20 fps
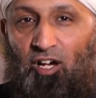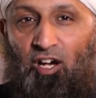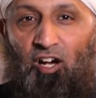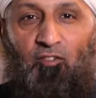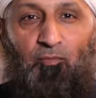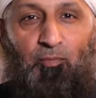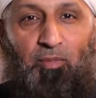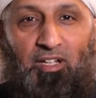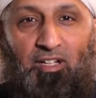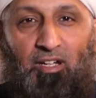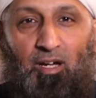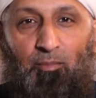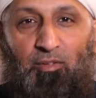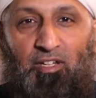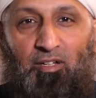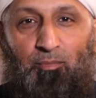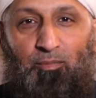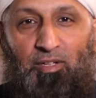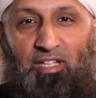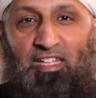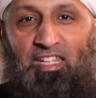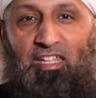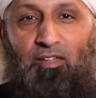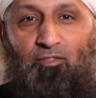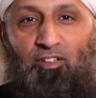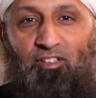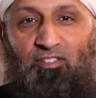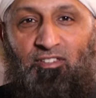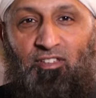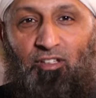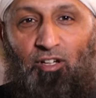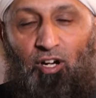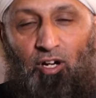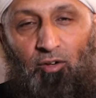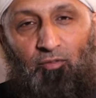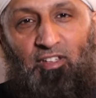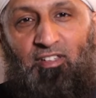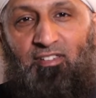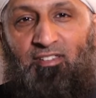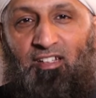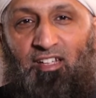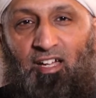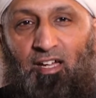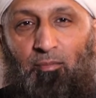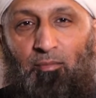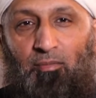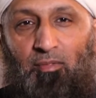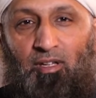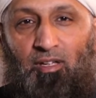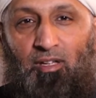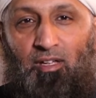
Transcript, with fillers: of becoming believers of Islam.